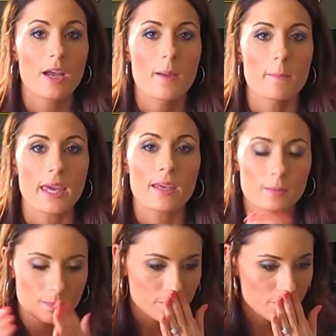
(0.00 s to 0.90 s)

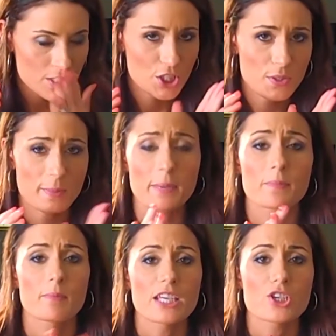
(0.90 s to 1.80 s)

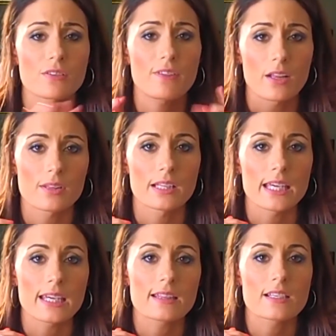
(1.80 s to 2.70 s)
make sure to follow the
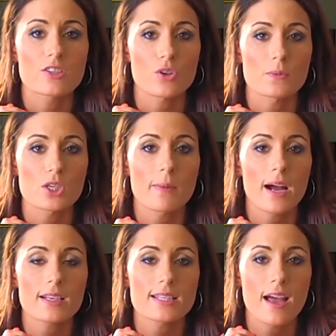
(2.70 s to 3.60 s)
link in the description
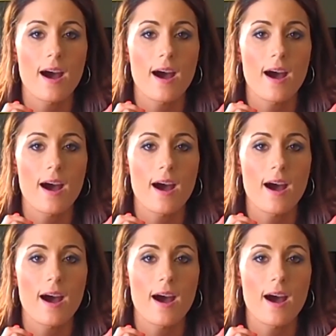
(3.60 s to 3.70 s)
box